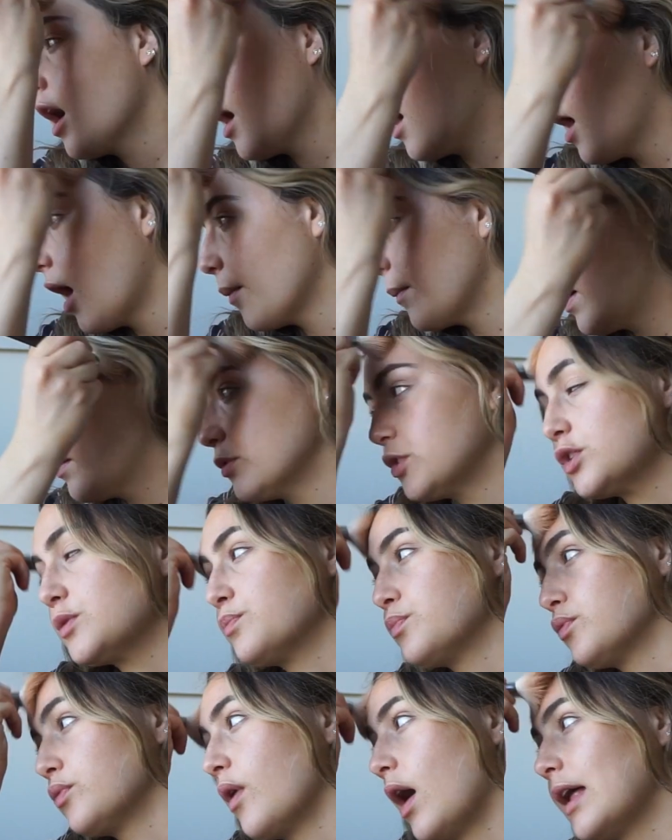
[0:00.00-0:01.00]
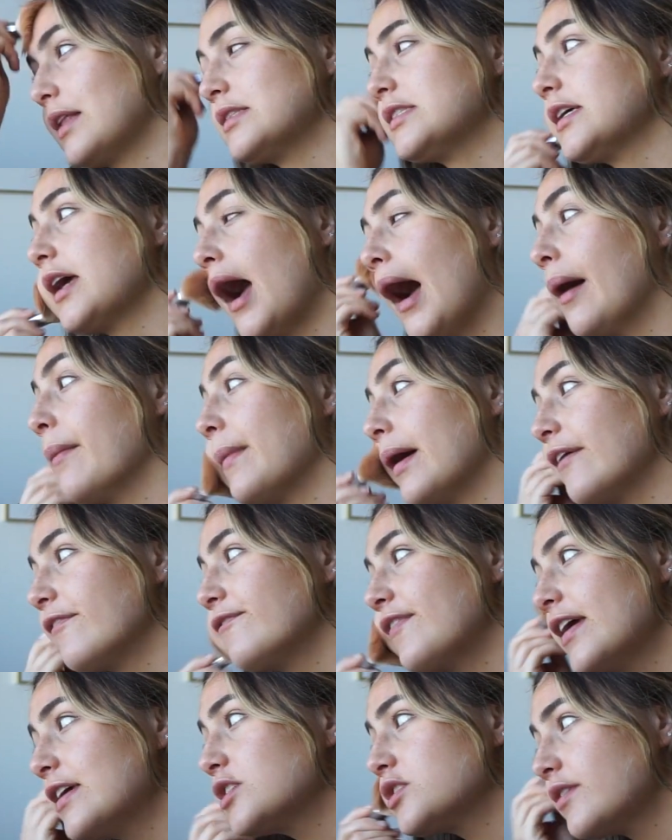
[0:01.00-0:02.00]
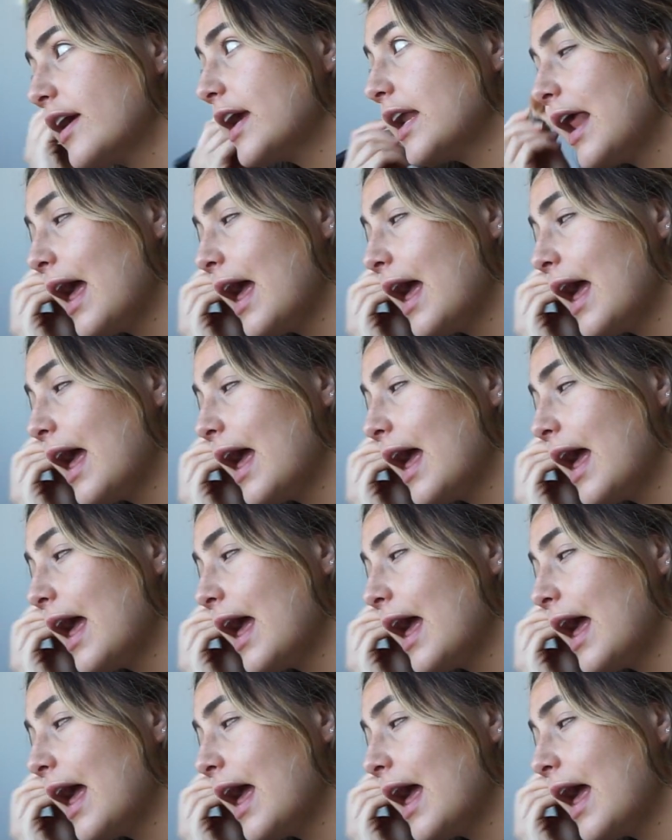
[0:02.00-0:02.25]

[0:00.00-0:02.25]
I'm just bronzing up my face right